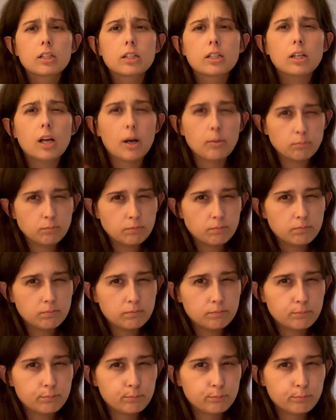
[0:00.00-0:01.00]
a
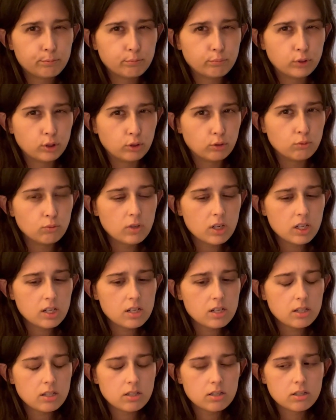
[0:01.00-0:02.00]
blue one
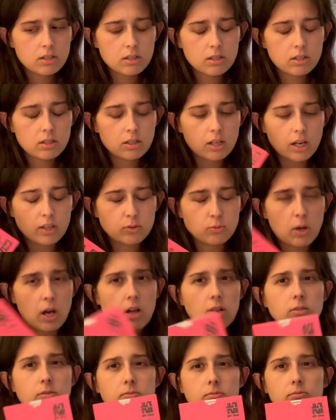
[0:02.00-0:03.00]
as
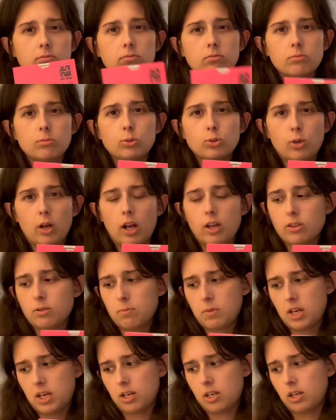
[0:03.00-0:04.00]
well. So I got the
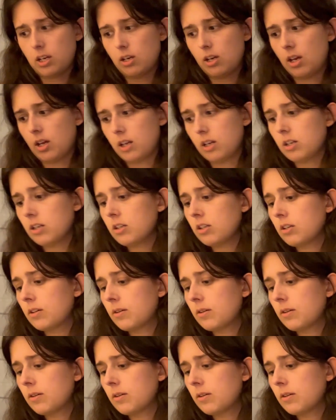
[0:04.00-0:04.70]
pink again.